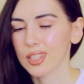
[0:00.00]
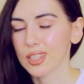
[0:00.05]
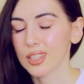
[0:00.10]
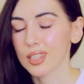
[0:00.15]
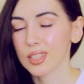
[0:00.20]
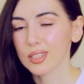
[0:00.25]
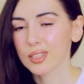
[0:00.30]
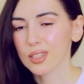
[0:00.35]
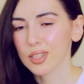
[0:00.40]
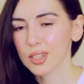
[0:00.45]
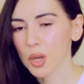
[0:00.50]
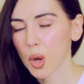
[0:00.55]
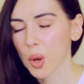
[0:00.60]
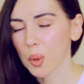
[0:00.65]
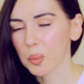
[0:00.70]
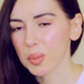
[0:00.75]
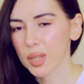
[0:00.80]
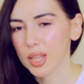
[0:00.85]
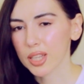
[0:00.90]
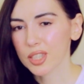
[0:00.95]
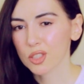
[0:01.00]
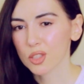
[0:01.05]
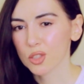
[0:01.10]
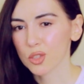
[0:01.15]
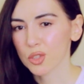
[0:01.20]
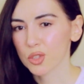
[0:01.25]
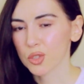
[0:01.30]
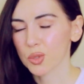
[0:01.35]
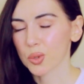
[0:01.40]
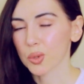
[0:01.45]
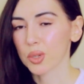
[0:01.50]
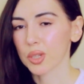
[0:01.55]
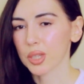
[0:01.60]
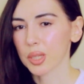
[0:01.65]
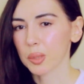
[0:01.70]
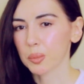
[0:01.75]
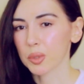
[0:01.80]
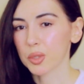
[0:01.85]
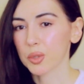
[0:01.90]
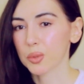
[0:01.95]
It is the complex
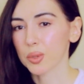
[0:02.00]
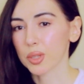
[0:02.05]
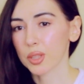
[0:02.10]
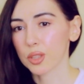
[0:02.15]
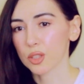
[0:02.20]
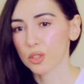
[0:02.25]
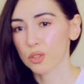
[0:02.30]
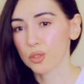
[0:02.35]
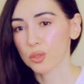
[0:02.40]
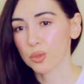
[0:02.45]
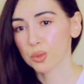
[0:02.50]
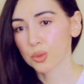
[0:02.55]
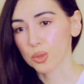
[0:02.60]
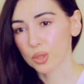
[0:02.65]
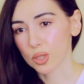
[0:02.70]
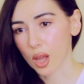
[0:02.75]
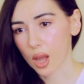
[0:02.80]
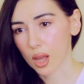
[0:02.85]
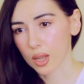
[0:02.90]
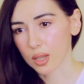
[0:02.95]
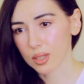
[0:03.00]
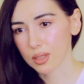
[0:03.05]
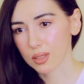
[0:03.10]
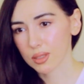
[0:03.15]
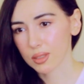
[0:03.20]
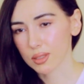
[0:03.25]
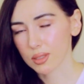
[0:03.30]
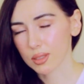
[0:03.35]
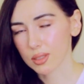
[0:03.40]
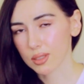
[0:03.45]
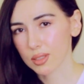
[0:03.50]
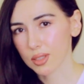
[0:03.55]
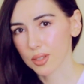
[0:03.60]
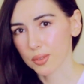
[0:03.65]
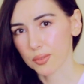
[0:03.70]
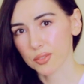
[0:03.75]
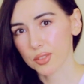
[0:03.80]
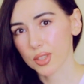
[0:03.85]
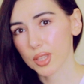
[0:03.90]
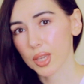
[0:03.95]
story between the two sons
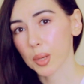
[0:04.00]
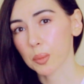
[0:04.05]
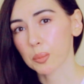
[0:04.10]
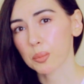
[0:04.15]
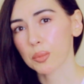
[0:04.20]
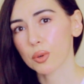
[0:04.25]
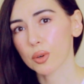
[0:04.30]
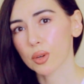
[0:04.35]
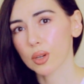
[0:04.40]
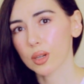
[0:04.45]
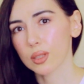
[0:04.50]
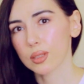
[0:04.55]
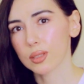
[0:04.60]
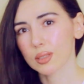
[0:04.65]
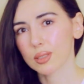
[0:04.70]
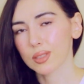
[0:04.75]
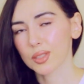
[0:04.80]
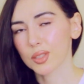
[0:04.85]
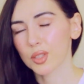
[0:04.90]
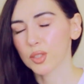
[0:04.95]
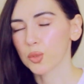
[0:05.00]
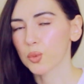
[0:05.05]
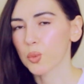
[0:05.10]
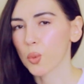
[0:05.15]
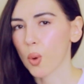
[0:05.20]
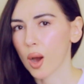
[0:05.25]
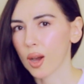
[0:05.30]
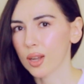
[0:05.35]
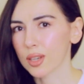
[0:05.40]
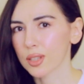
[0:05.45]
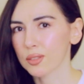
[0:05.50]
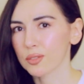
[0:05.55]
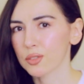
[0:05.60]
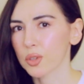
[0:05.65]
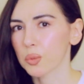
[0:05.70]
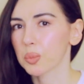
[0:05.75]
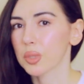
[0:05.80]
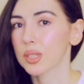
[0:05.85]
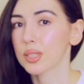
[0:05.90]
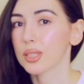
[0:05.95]
of the emperor, the one
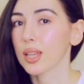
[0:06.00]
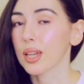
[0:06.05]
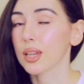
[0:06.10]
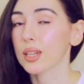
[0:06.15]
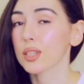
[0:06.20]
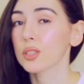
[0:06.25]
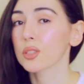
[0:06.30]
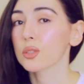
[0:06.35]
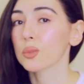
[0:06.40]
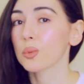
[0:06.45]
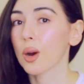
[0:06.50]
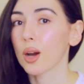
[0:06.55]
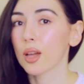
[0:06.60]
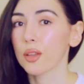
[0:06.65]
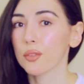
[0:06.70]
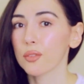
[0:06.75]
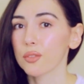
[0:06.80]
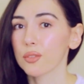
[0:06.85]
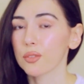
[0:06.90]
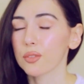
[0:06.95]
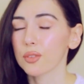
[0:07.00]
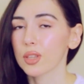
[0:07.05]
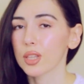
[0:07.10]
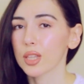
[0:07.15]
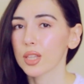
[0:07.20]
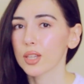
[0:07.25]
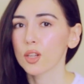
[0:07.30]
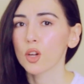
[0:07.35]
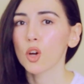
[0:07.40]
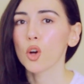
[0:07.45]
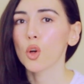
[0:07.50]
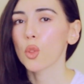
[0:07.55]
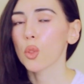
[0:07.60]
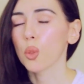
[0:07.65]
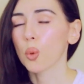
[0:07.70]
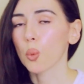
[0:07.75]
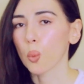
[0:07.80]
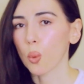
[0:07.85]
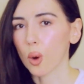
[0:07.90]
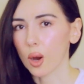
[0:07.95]
from his ex-wife,
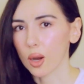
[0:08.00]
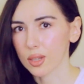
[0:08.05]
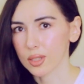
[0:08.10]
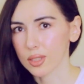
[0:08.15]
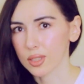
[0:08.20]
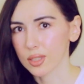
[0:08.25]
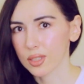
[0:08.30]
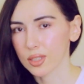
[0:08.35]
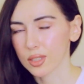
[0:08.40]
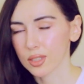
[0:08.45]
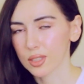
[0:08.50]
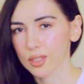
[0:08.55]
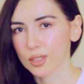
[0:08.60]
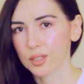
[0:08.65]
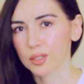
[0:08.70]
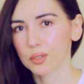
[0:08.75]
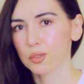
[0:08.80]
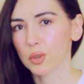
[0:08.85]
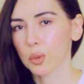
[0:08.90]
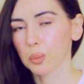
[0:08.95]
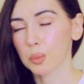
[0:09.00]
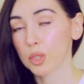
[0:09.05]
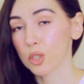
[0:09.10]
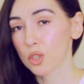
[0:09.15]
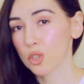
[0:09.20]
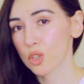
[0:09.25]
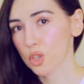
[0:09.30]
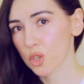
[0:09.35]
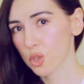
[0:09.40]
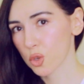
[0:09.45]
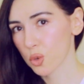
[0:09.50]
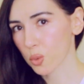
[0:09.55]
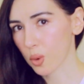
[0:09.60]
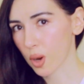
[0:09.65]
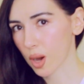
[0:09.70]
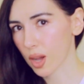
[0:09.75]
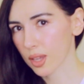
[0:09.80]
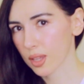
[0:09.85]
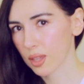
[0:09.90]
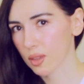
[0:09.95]
the one from his new
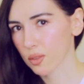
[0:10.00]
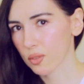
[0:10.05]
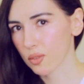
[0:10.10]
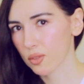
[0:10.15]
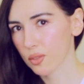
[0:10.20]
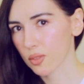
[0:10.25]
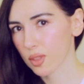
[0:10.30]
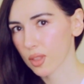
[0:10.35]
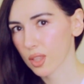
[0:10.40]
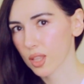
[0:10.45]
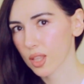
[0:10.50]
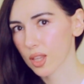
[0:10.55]
wife,